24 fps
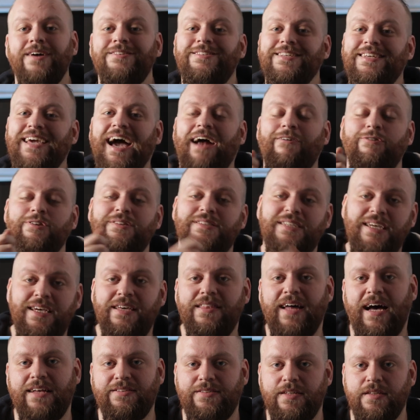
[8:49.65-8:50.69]
And to
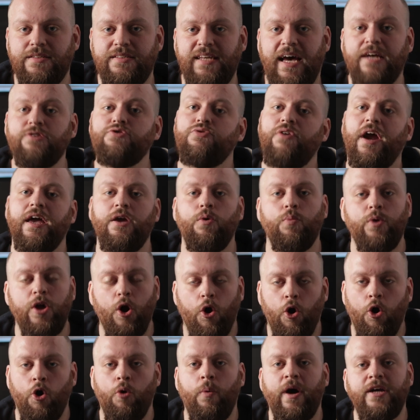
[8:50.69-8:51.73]
guarantee that success rate, we
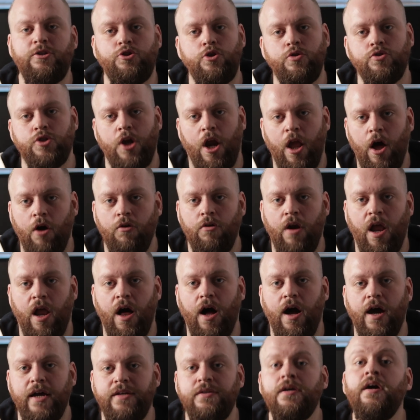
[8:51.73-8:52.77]
always use a long
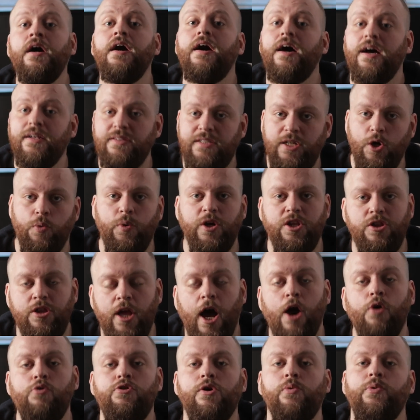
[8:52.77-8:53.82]
line until we
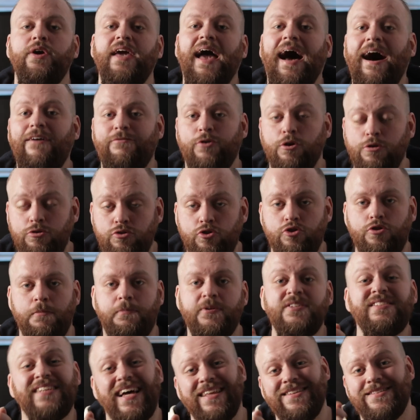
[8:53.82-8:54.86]
know that we have
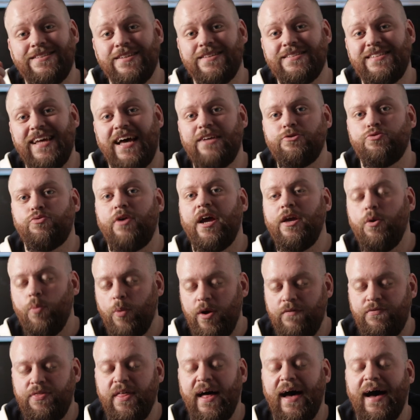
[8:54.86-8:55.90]
100% success rate
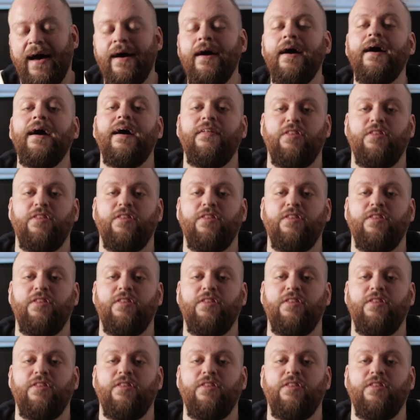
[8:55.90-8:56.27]
with that.